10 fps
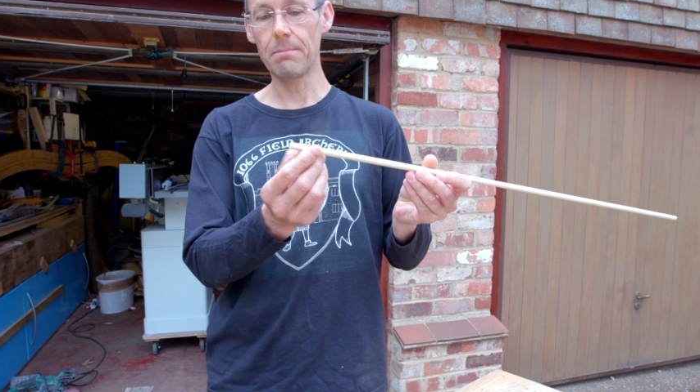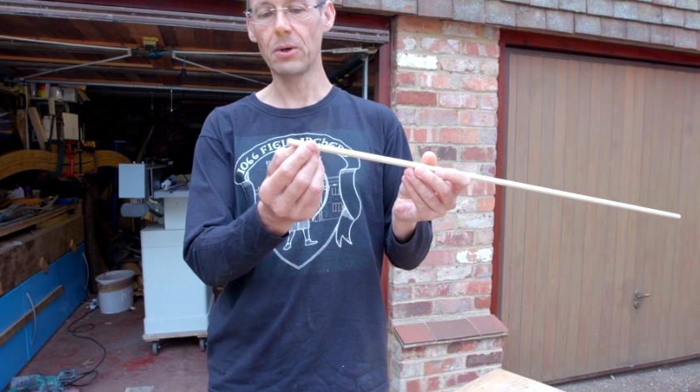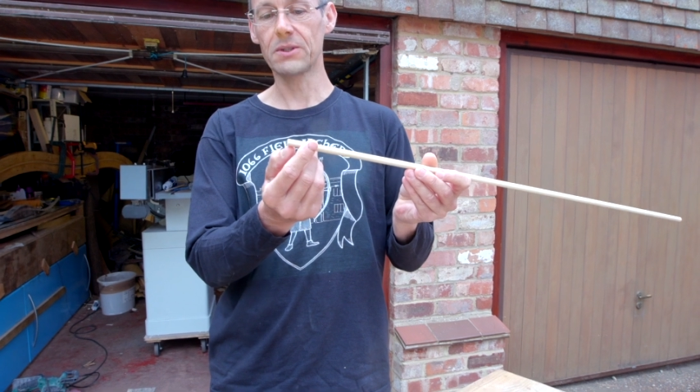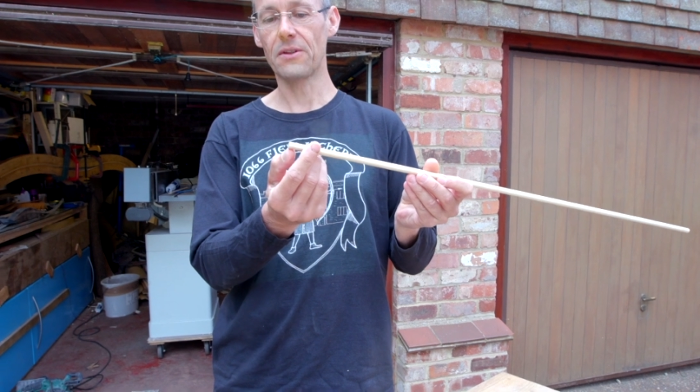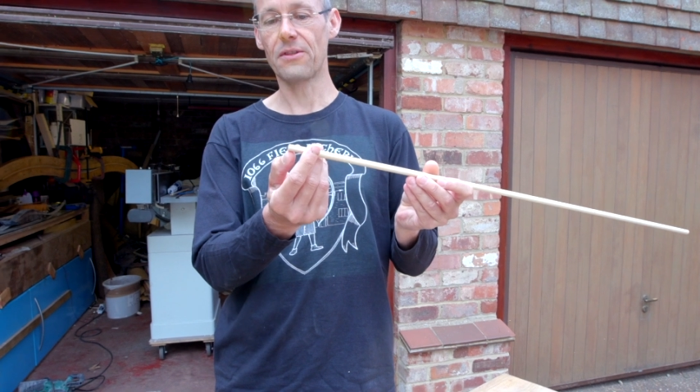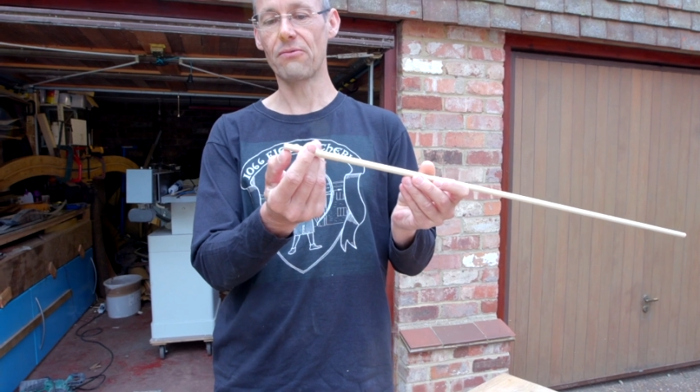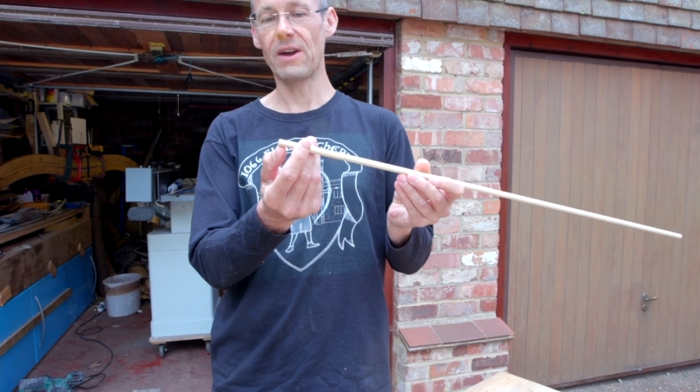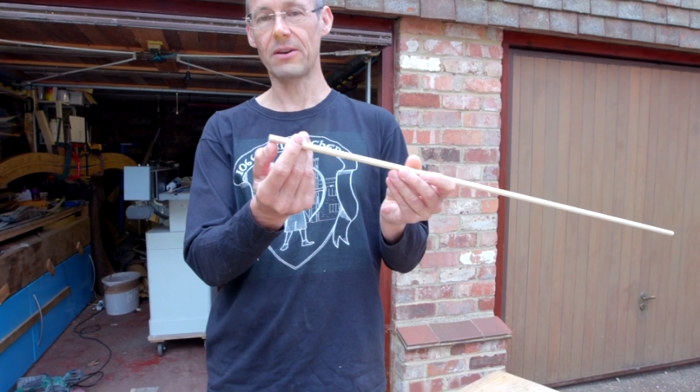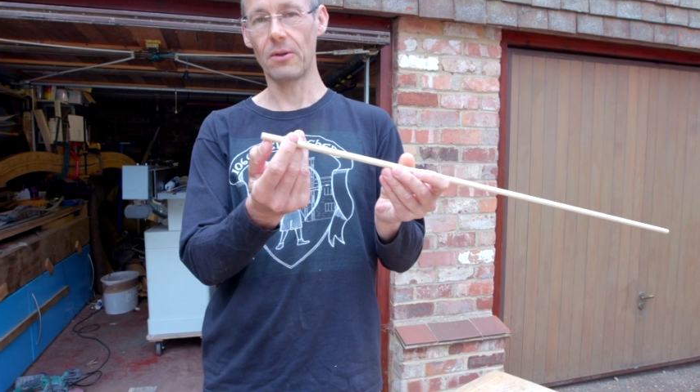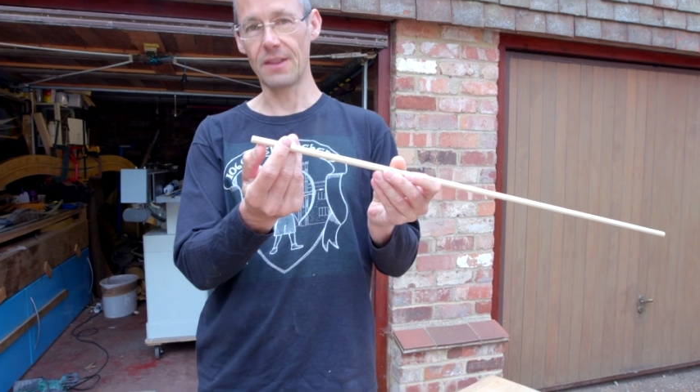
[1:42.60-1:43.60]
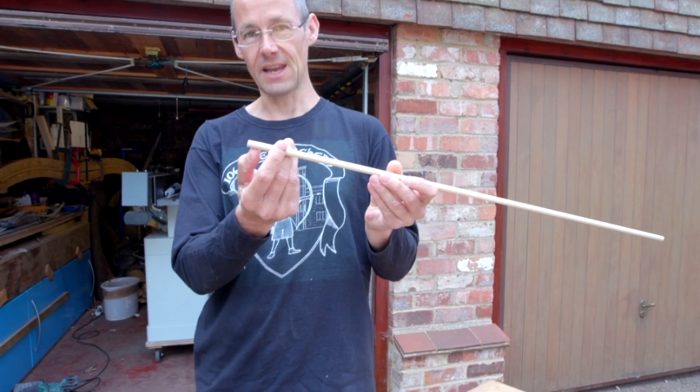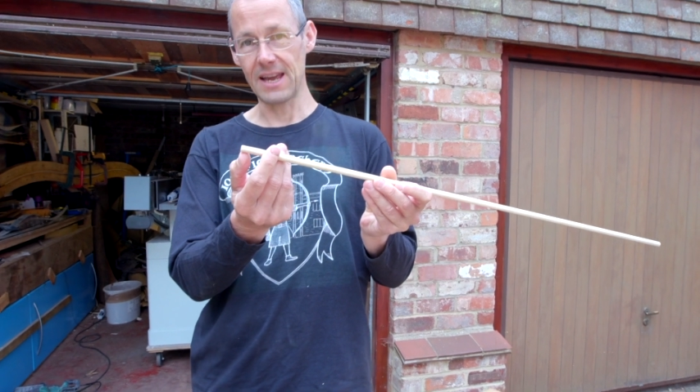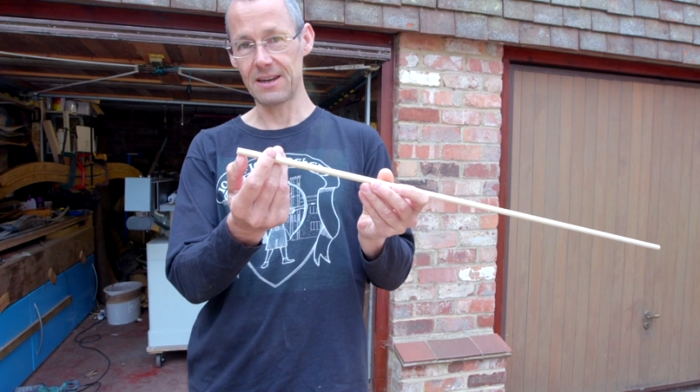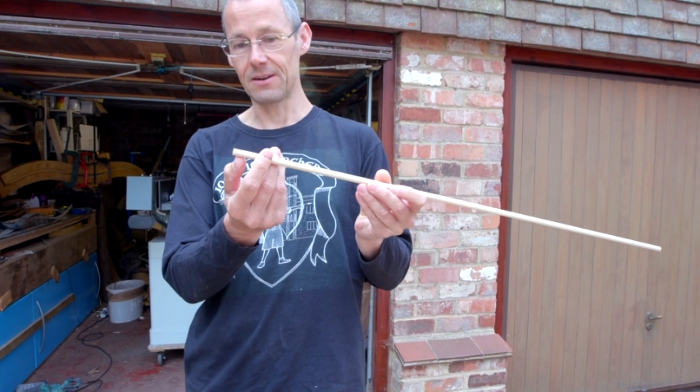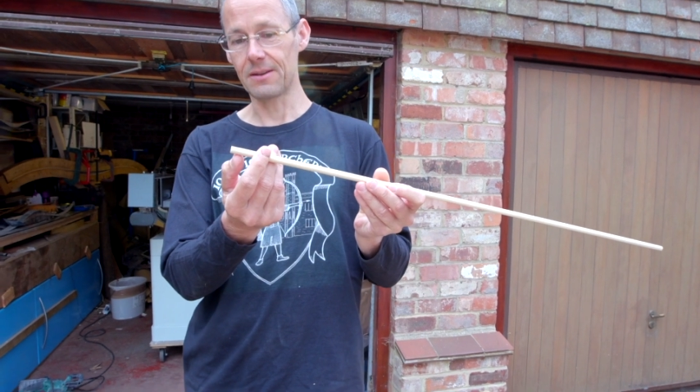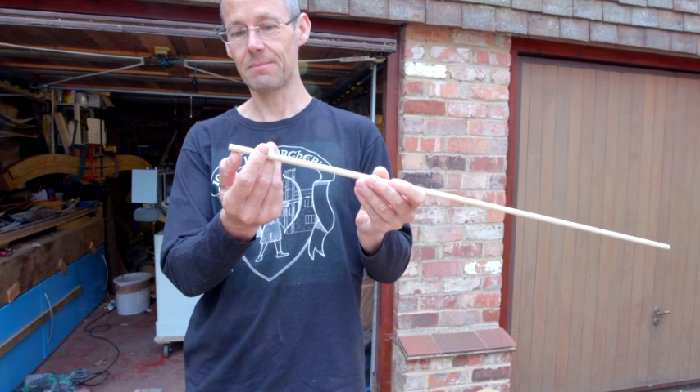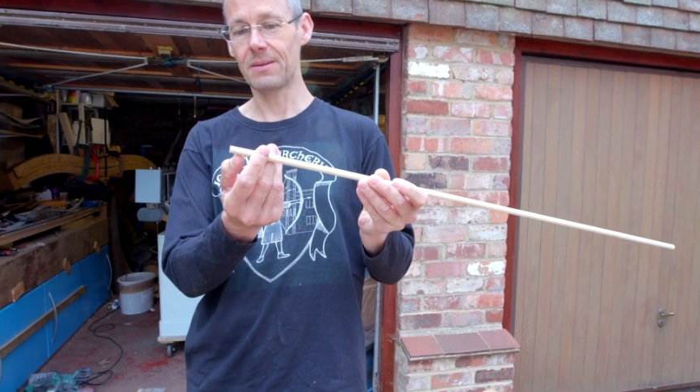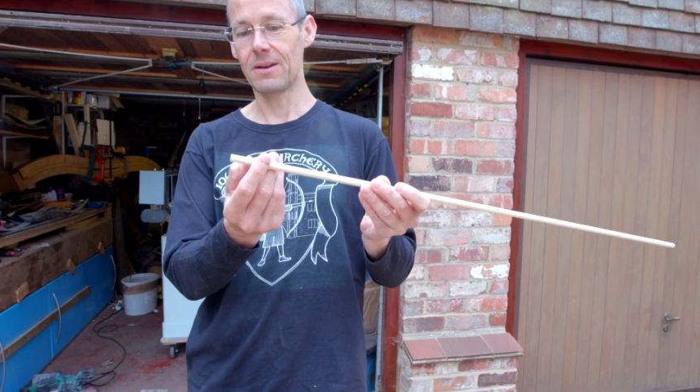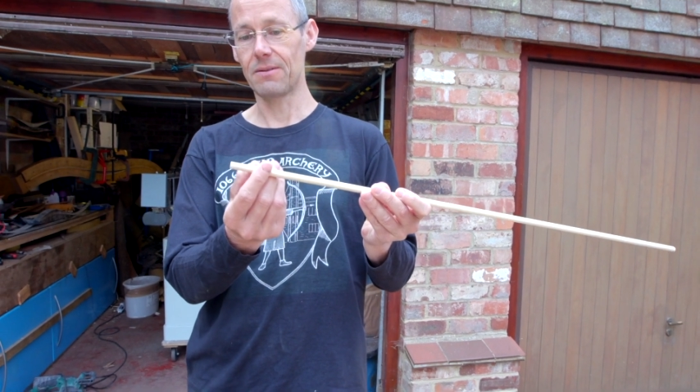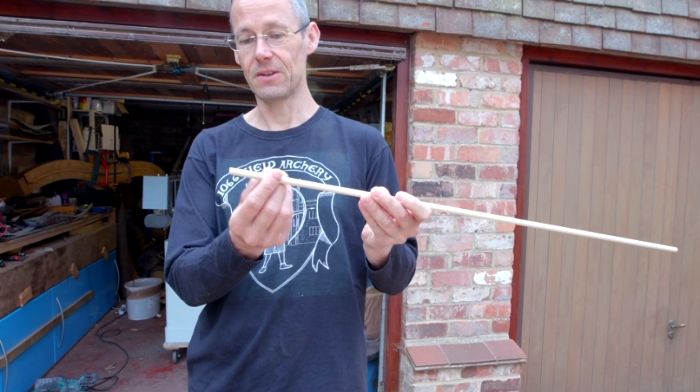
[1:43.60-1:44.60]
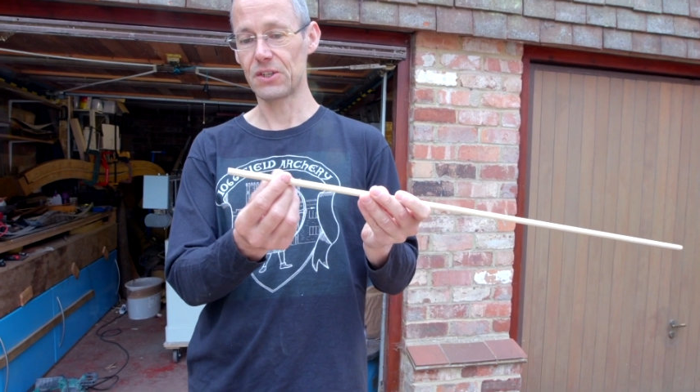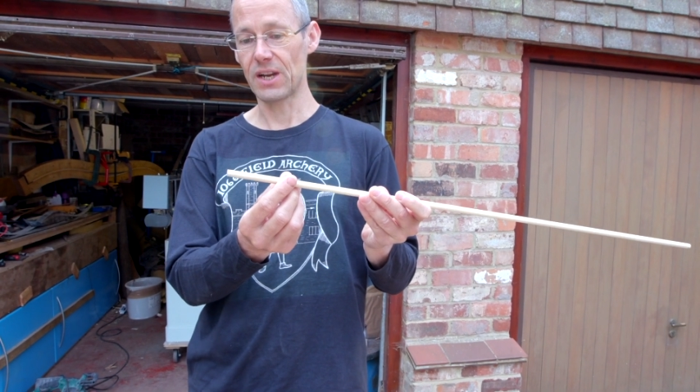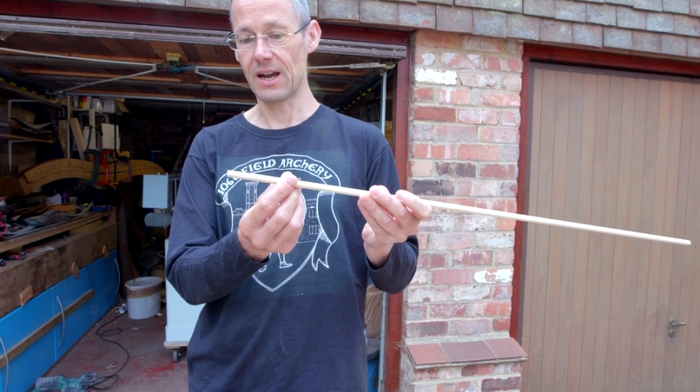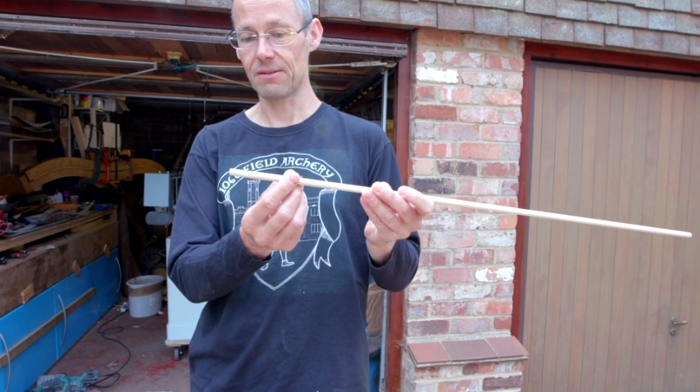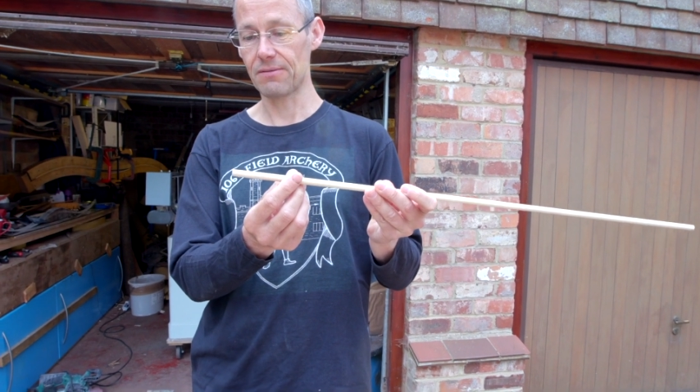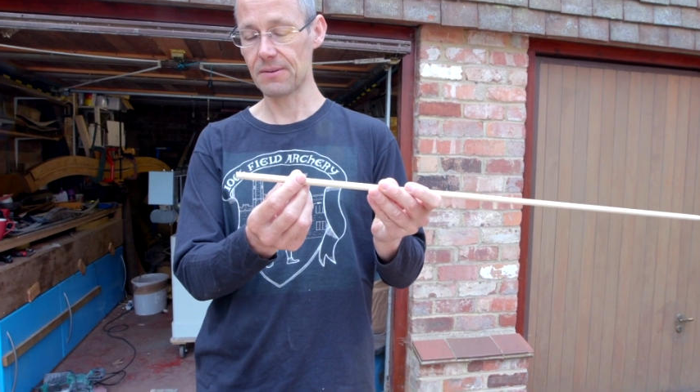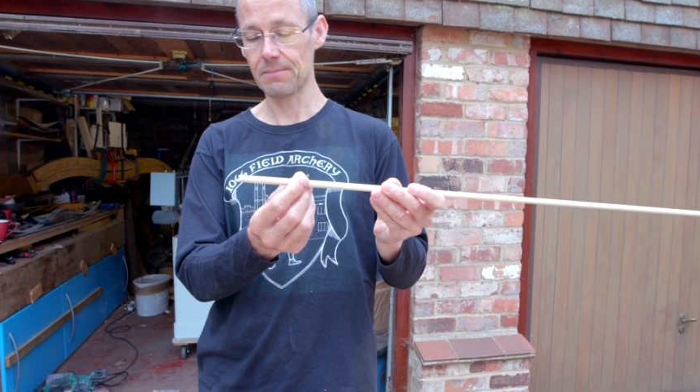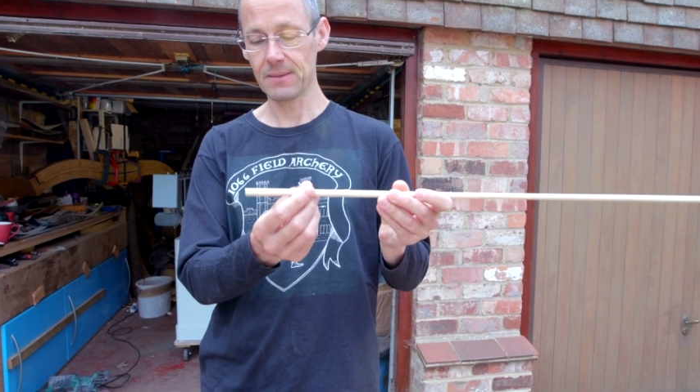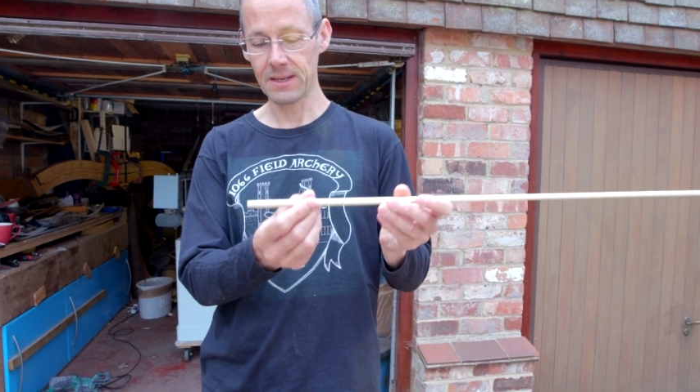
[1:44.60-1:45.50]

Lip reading: put a thread on the end of the shaft.